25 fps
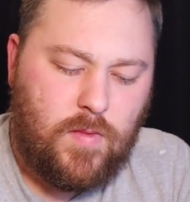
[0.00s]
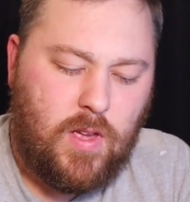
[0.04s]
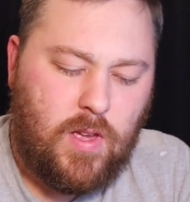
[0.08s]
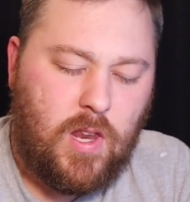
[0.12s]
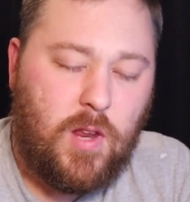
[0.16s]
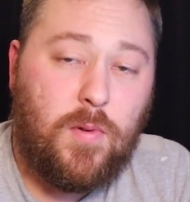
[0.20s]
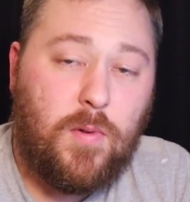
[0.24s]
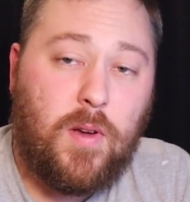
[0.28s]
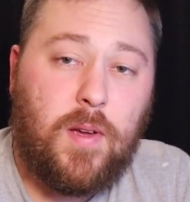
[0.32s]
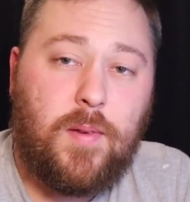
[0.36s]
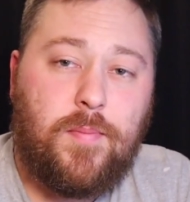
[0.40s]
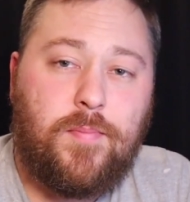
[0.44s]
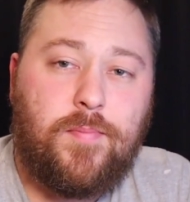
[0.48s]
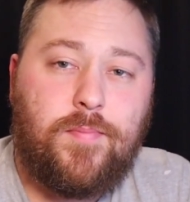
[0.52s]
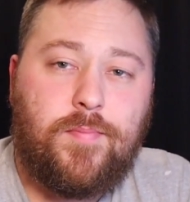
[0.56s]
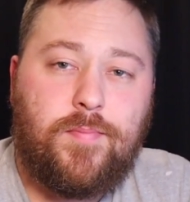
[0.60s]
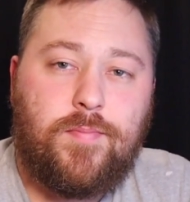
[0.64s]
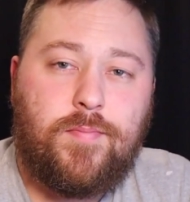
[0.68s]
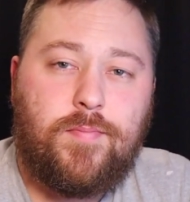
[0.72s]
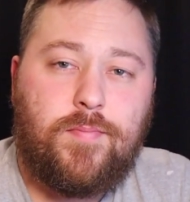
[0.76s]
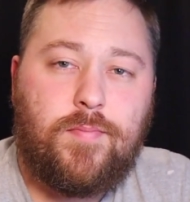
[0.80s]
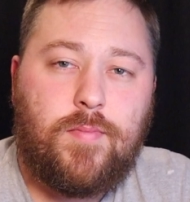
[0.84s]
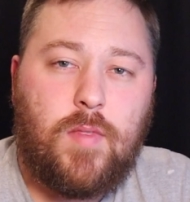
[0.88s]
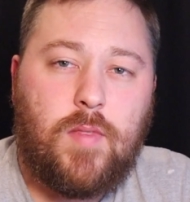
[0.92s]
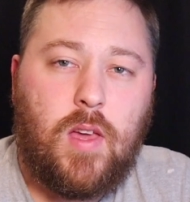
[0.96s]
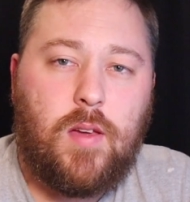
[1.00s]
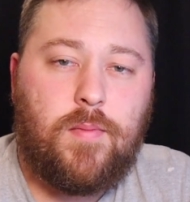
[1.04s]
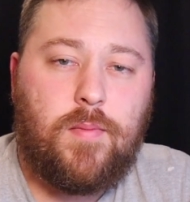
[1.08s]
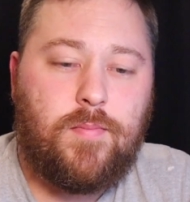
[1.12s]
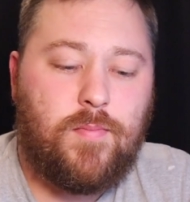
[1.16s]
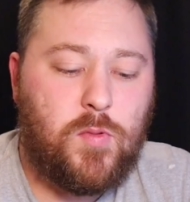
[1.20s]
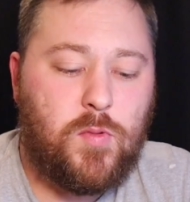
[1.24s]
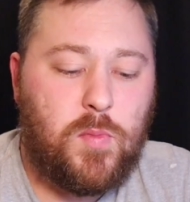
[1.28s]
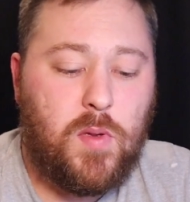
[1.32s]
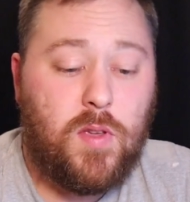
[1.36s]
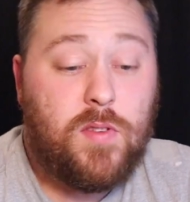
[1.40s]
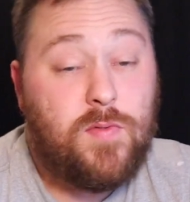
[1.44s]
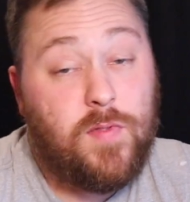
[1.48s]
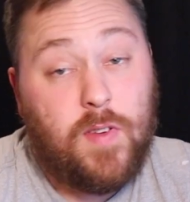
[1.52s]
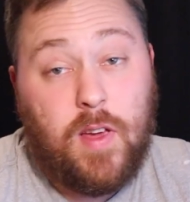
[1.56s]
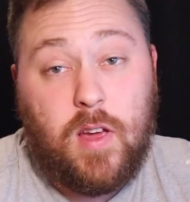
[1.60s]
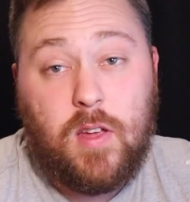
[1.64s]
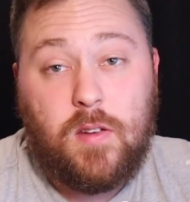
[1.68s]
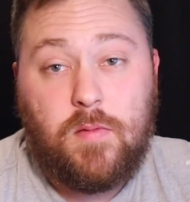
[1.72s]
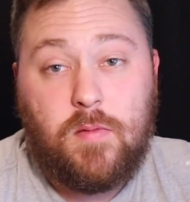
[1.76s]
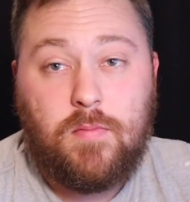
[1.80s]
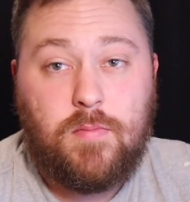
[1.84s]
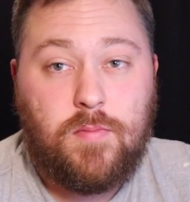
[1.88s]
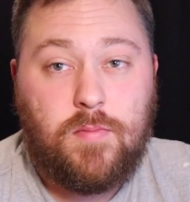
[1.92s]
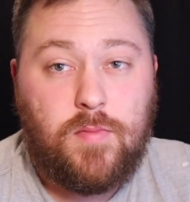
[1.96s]
anyway, yeah, smells
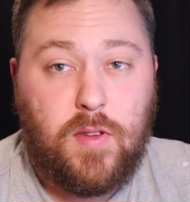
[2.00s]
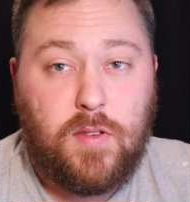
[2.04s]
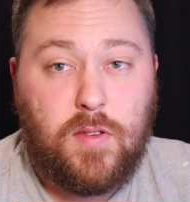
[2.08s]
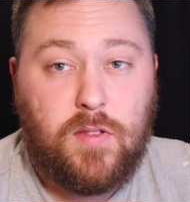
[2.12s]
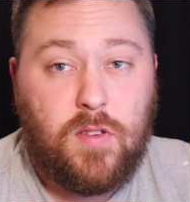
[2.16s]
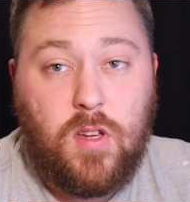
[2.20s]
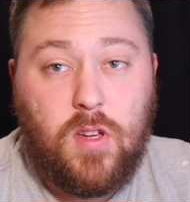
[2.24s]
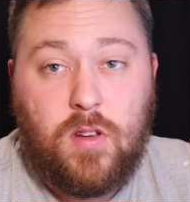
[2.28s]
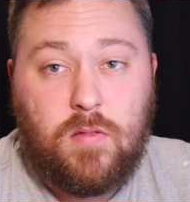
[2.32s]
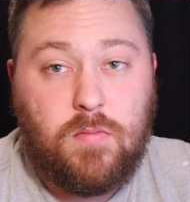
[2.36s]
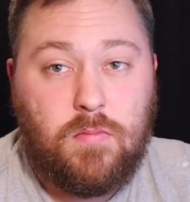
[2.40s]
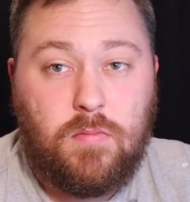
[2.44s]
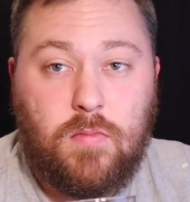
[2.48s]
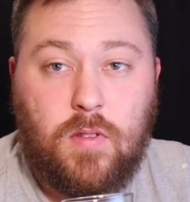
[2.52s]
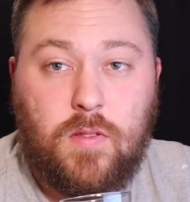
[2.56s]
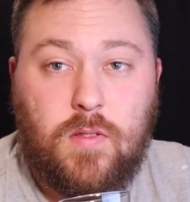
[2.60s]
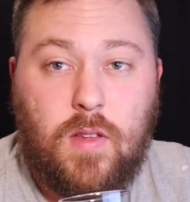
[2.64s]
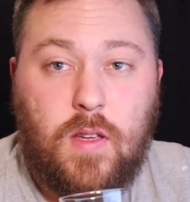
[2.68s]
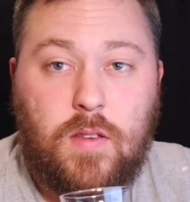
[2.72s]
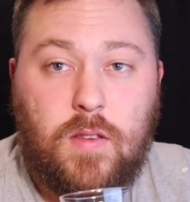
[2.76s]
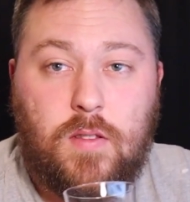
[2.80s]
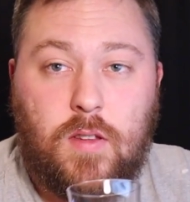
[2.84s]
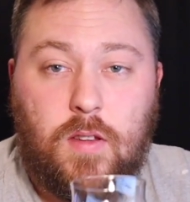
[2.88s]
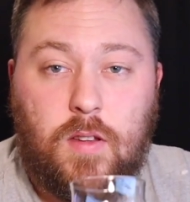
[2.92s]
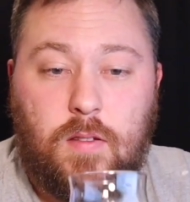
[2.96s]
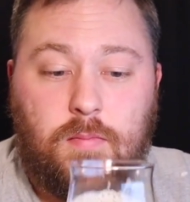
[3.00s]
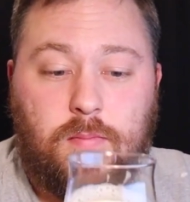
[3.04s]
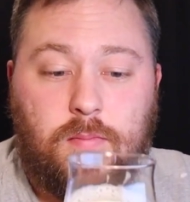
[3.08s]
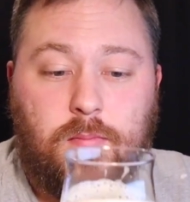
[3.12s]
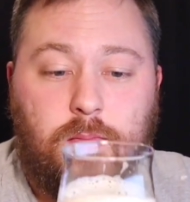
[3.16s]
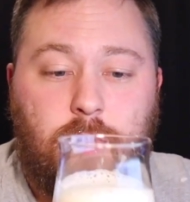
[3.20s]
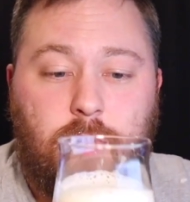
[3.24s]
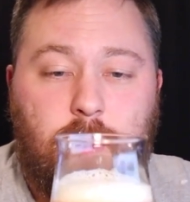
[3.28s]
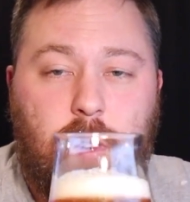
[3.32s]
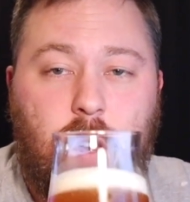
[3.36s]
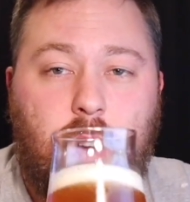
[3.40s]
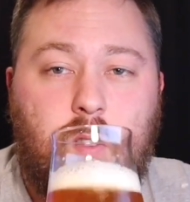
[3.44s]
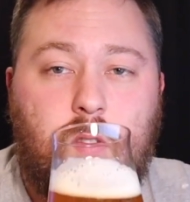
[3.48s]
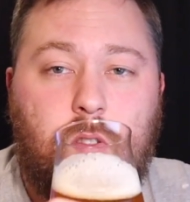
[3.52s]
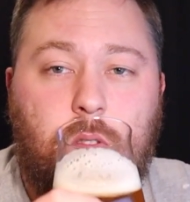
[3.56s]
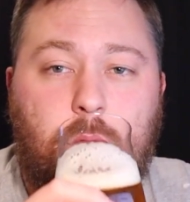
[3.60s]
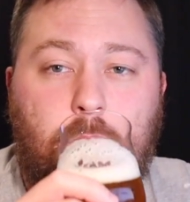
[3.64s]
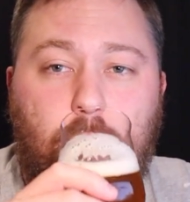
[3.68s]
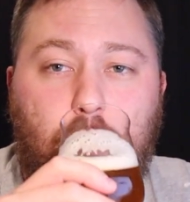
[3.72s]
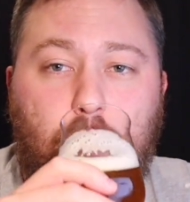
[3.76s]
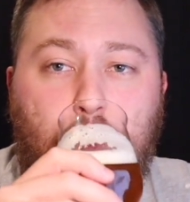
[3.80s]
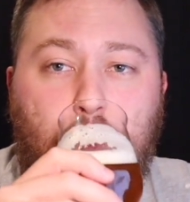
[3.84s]
fine. Smells good. Let's taste it. Cheers.